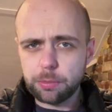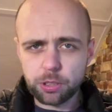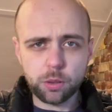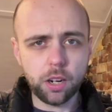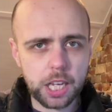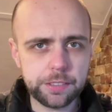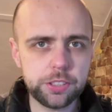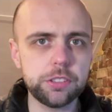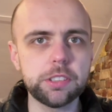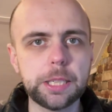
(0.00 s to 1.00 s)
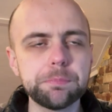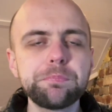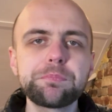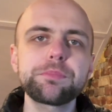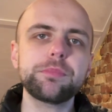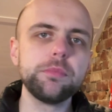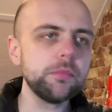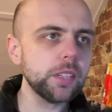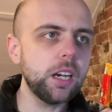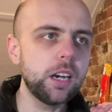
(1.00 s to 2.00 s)
me do a live stream
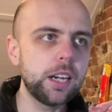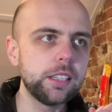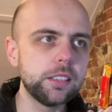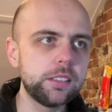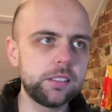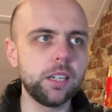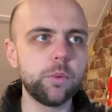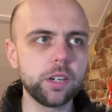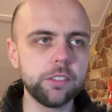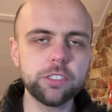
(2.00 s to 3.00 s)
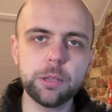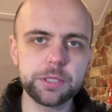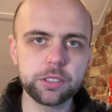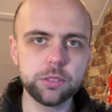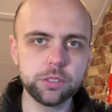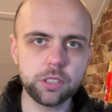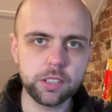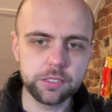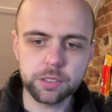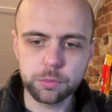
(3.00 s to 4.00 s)
and when I've typed in a call
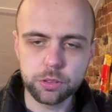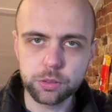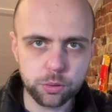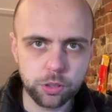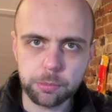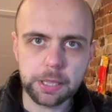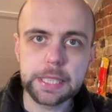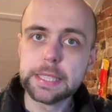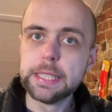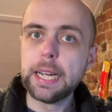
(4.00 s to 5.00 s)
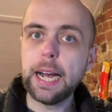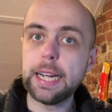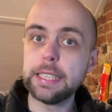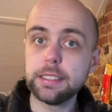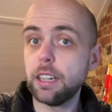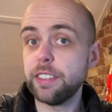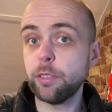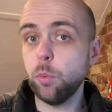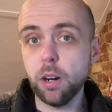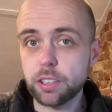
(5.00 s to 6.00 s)
sign of someone who's calling me and I've
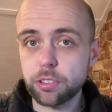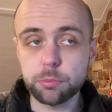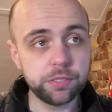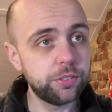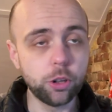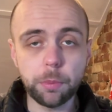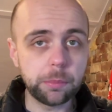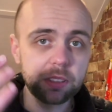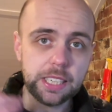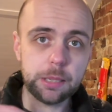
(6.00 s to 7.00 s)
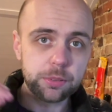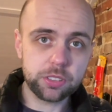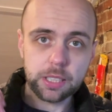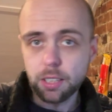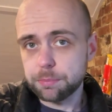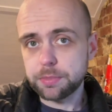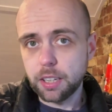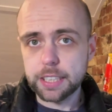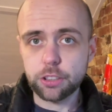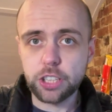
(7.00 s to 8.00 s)
never worked with them before, but I'm still able to say, oh,
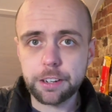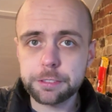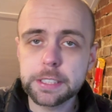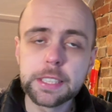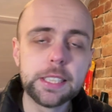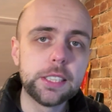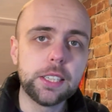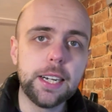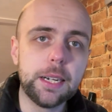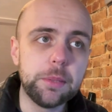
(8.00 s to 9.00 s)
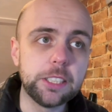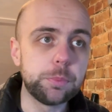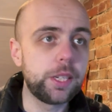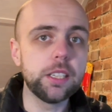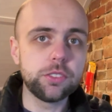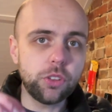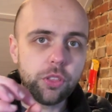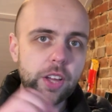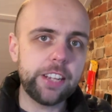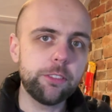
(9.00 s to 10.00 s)
hiya, Jeff. It's because
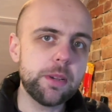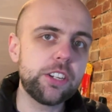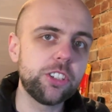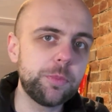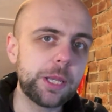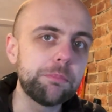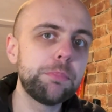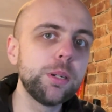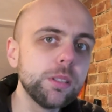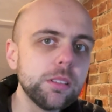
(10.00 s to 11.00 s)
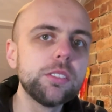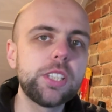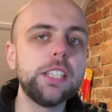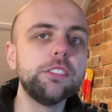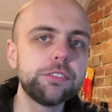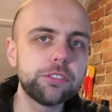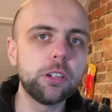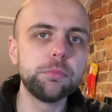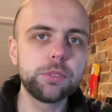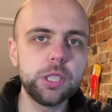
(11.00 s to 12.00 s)
that information is being pulled in
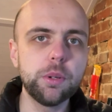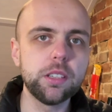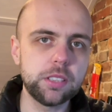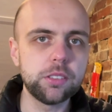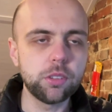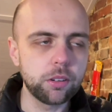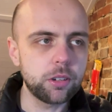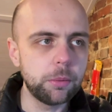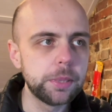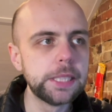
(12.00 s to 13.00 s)
from QRZ.com.